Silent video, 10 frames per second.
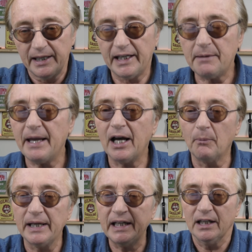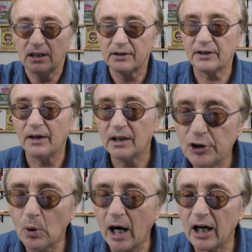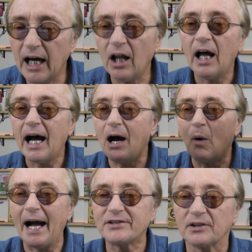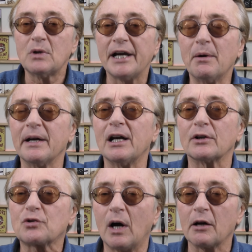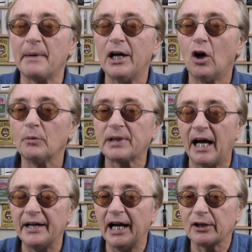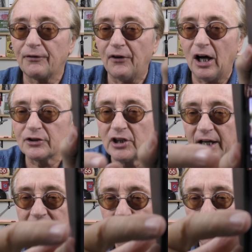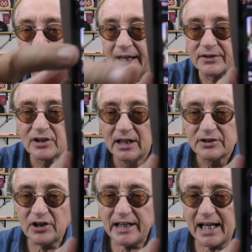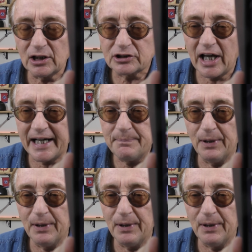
email me the uh, URL, I'll watch it. Well, you want to know what's wrong with my hometown, Niagara Falls? Here it is. See that little tiny